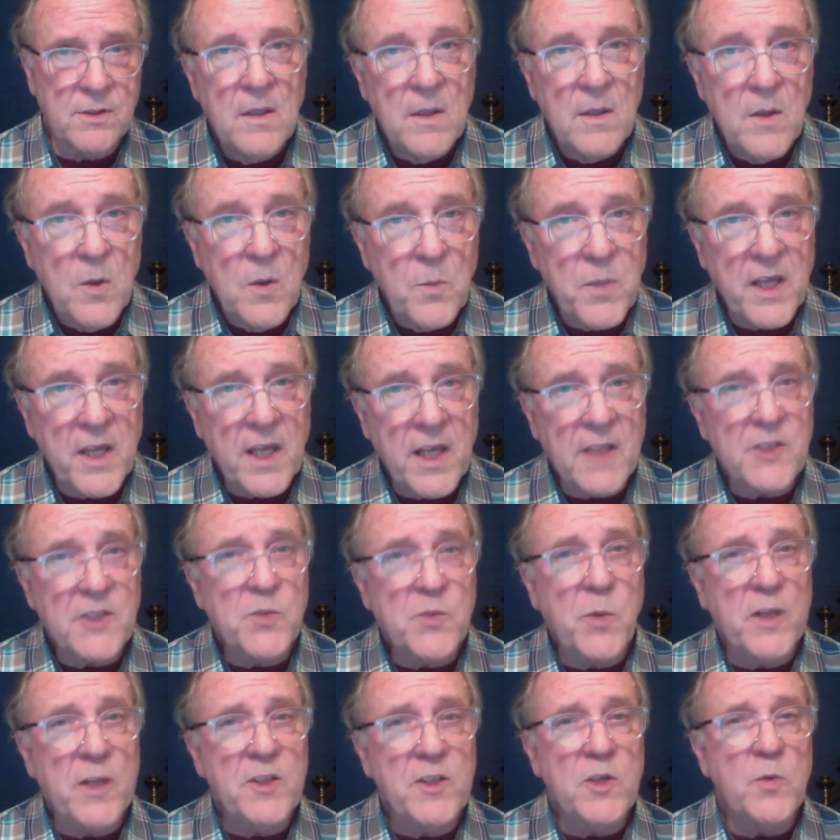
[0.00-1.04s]
Because
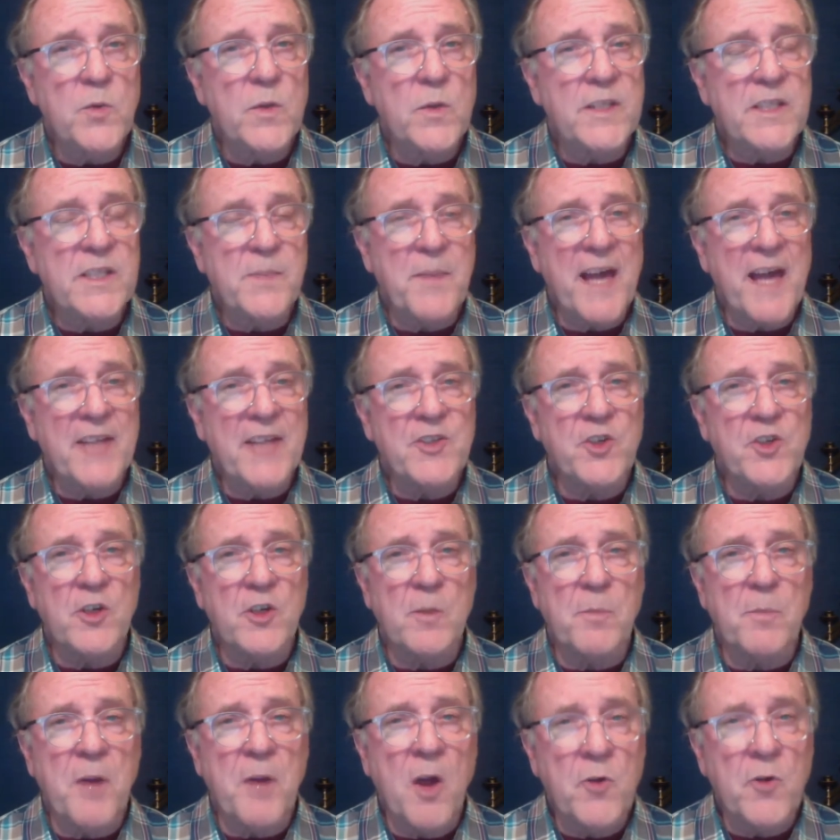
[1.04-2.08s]
when you respect your
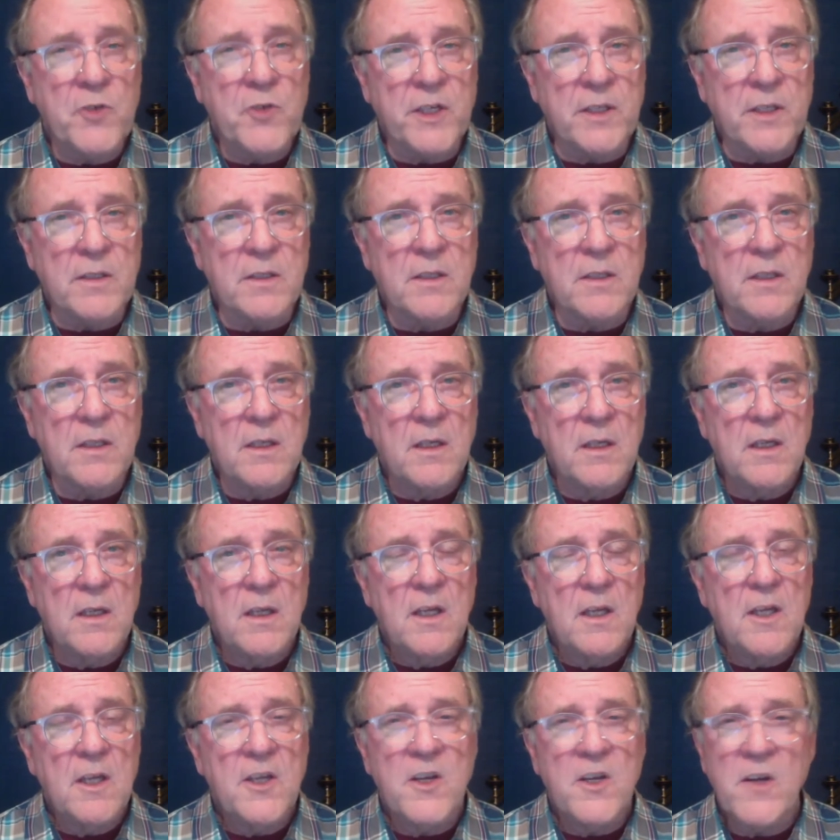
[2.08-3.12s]
opponent,
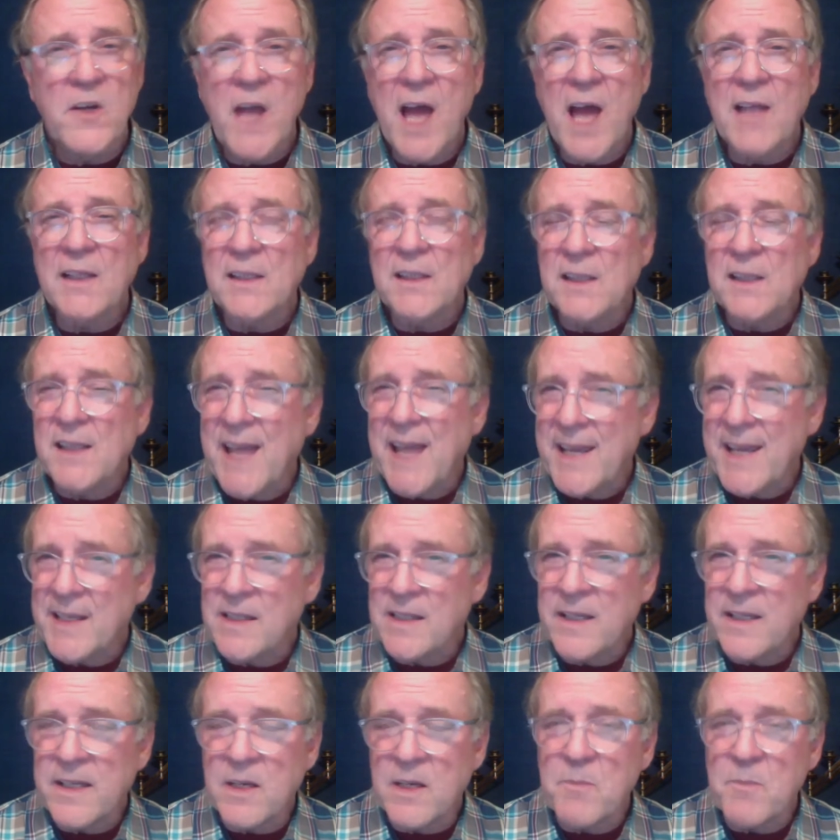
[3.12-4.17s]
you're not
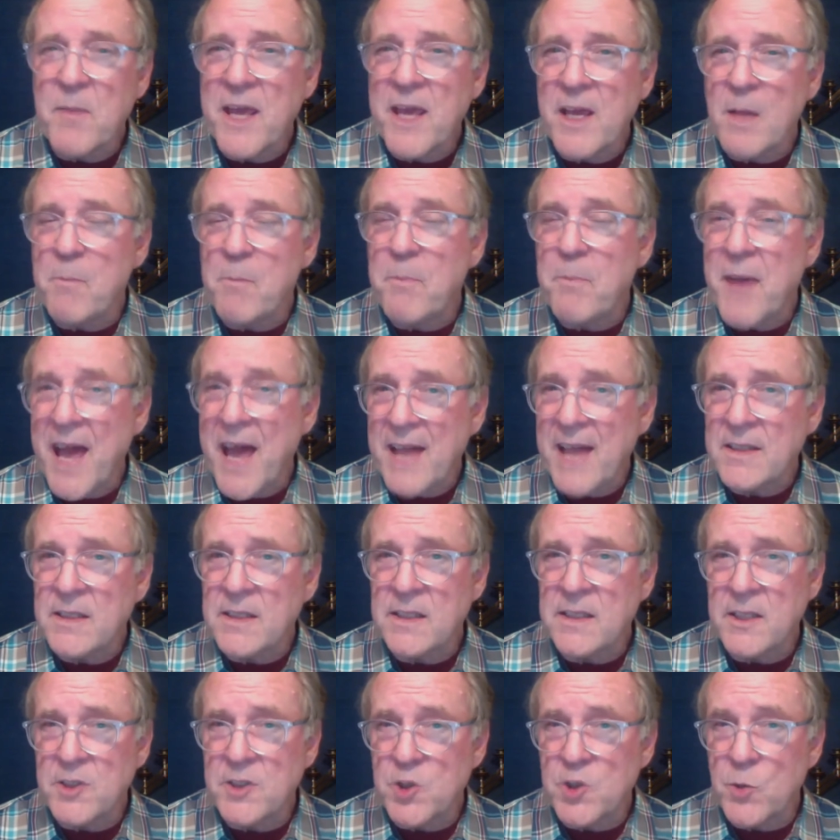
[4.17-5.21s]
likely to make a bad
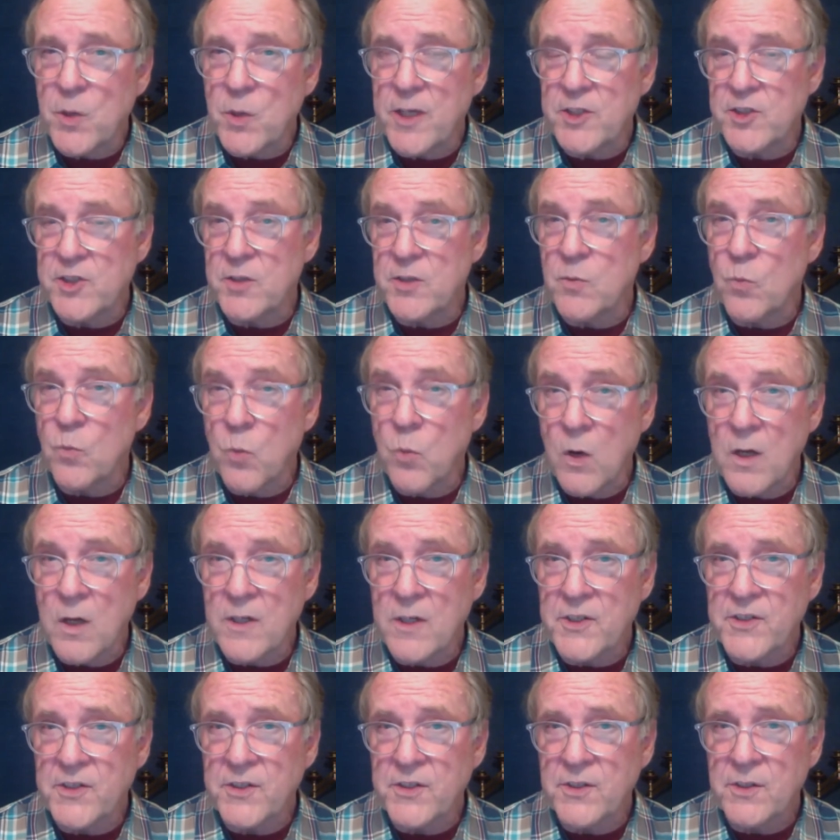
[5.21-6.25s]
situation
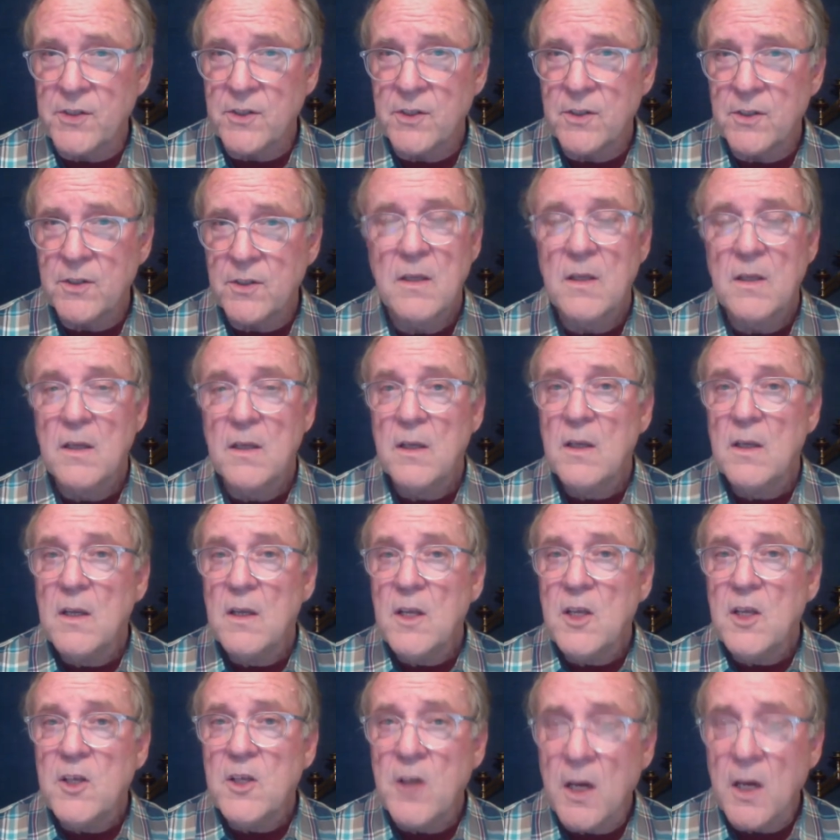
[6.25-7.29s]
worse.
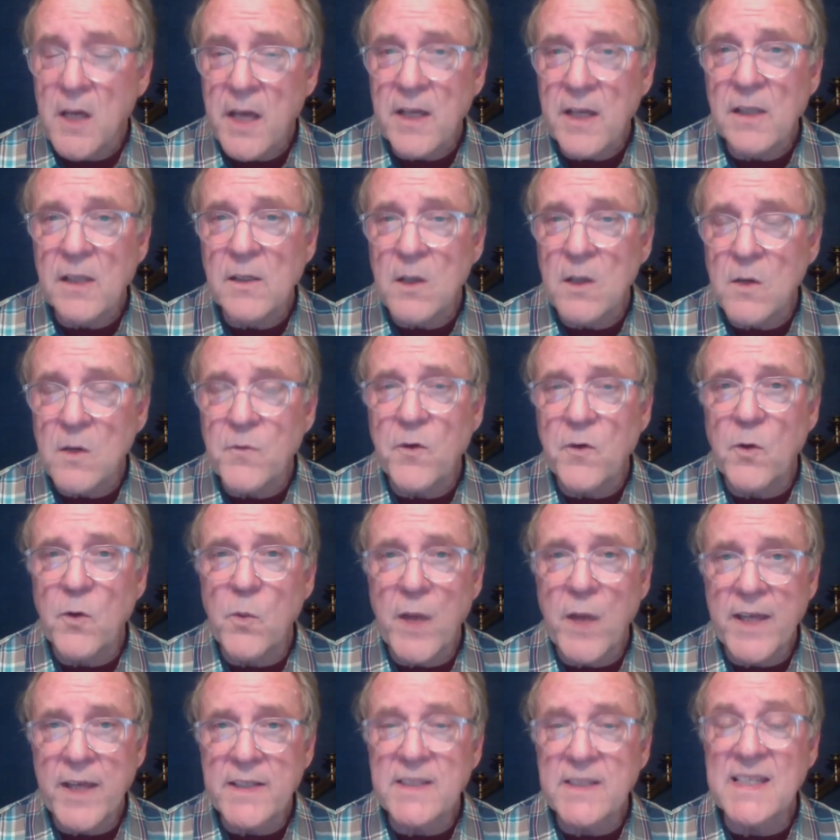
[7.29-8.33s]
You're going to look for
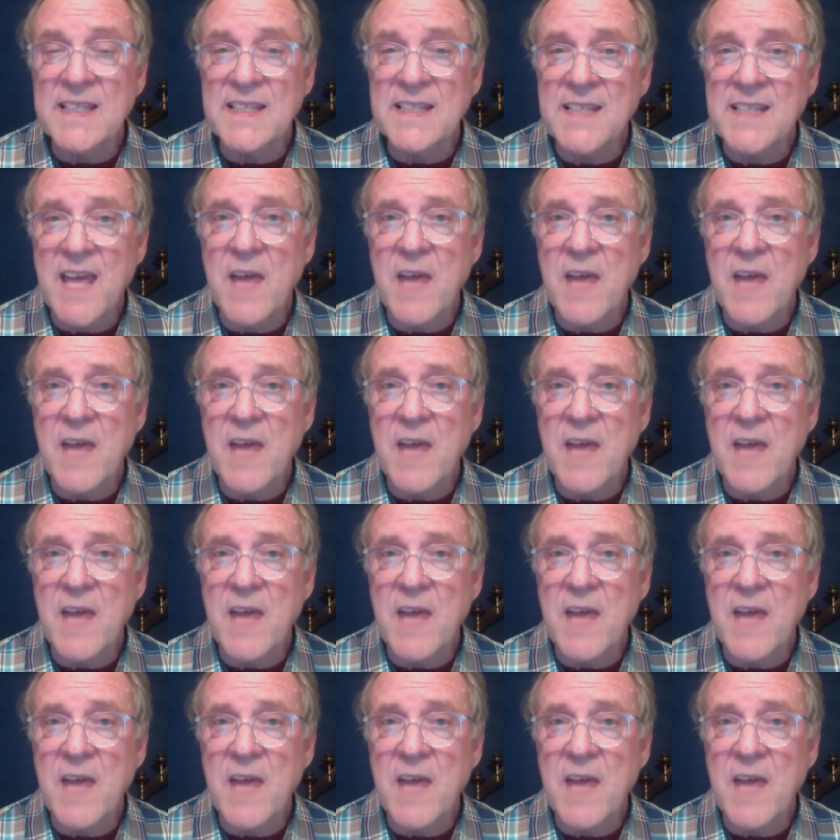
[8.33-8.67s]
ways to save